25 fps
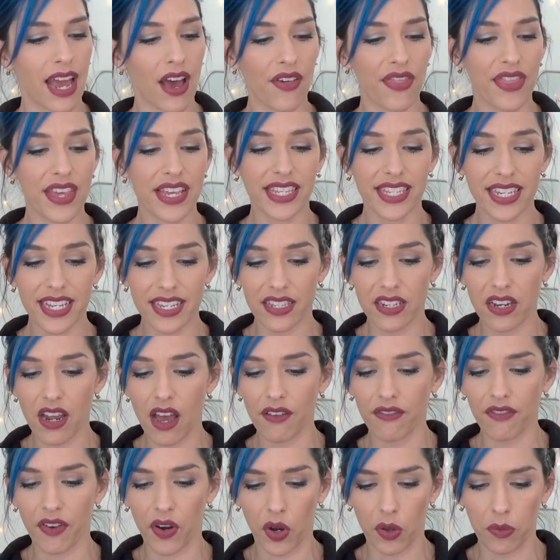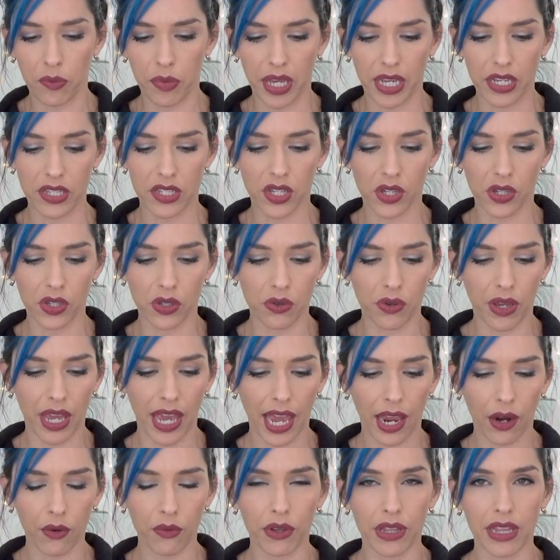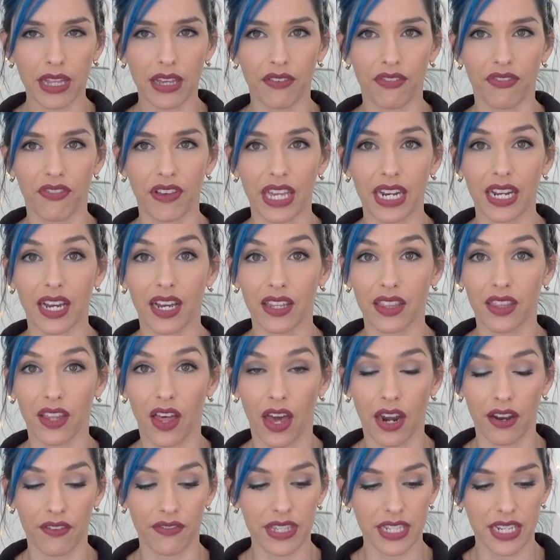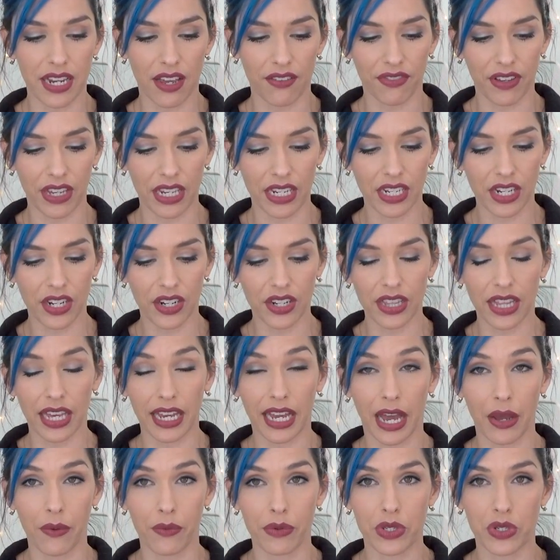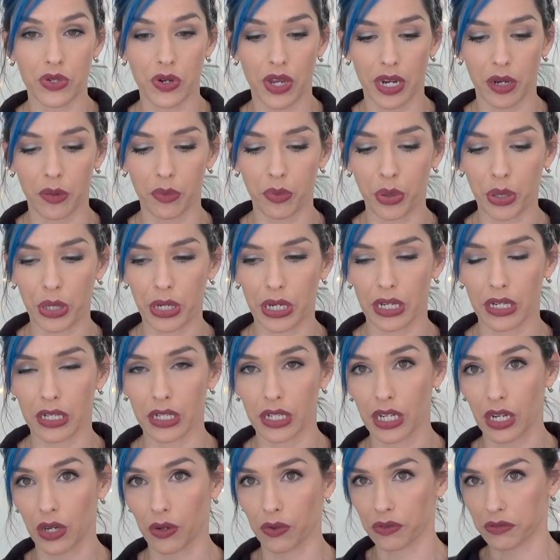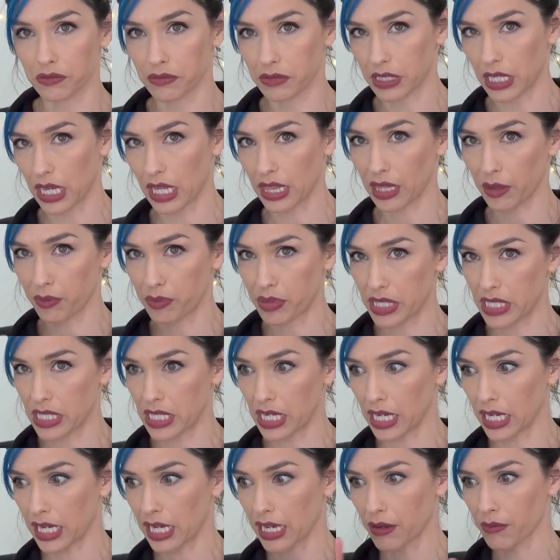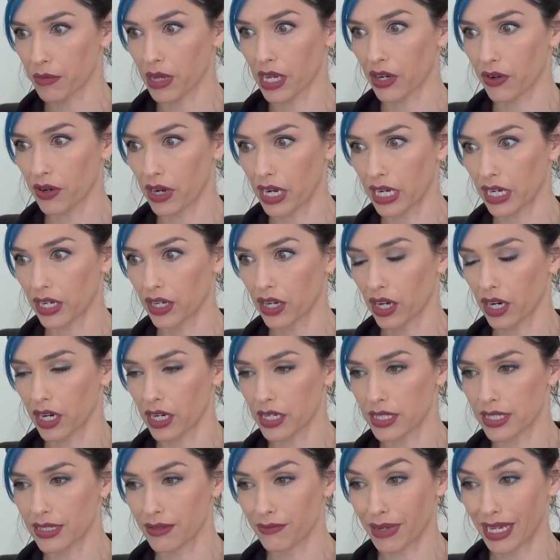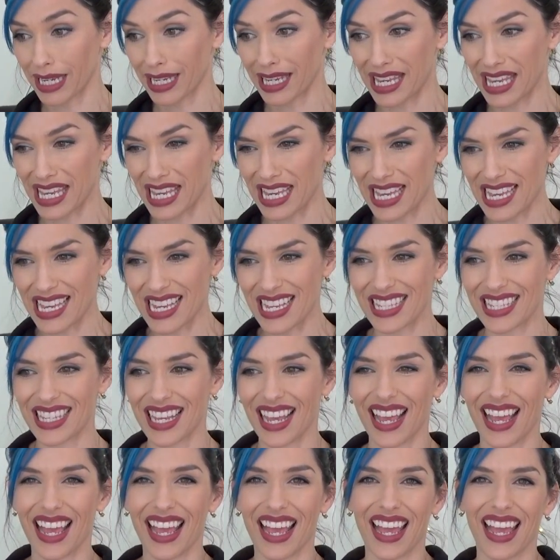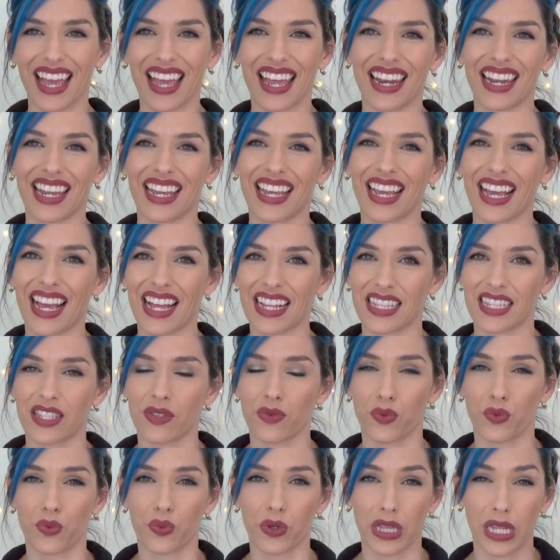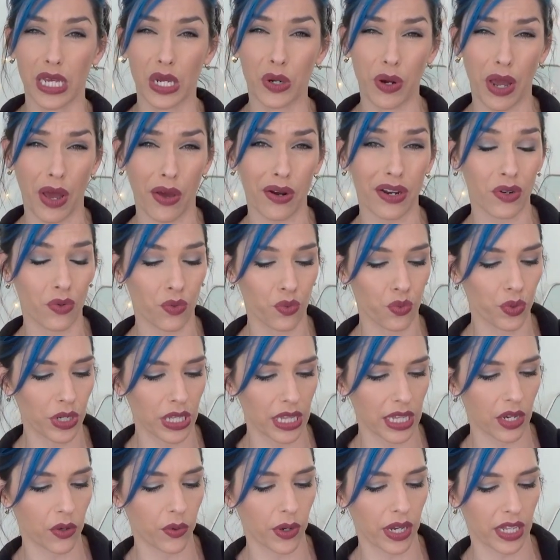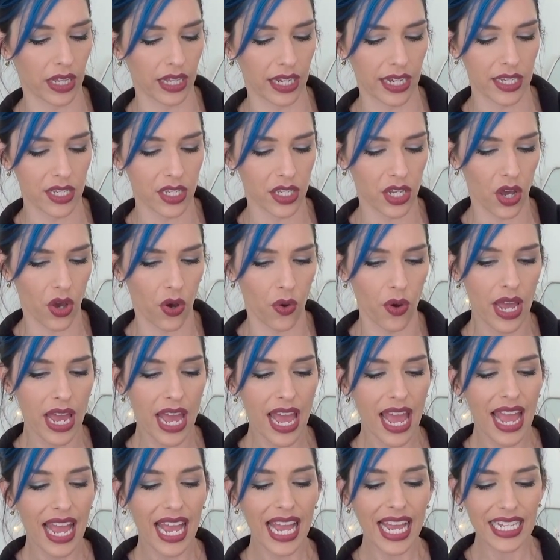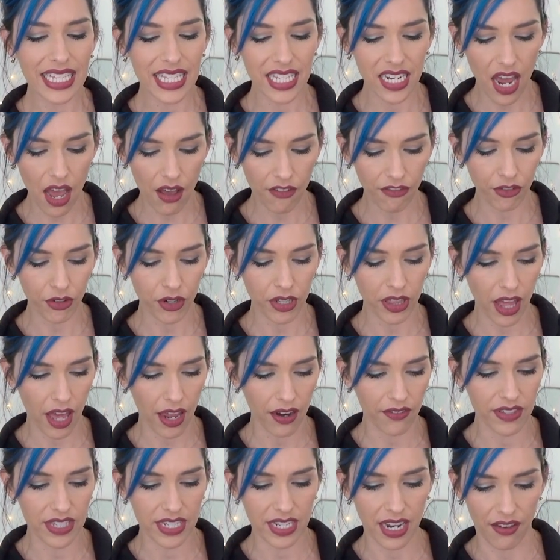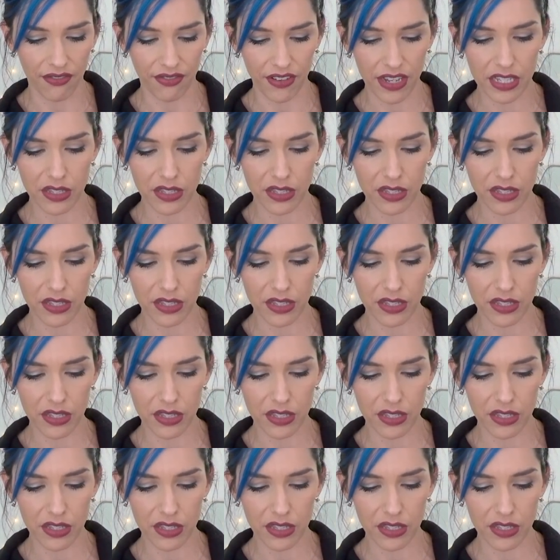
Now, this is not very big, so you can't really fit a lot of stuff in here. Like I was trying to put in, you know, a lipstick and my credit cards and my keys, and it gets really crowded really quickly. So it's not for a lot of stuff.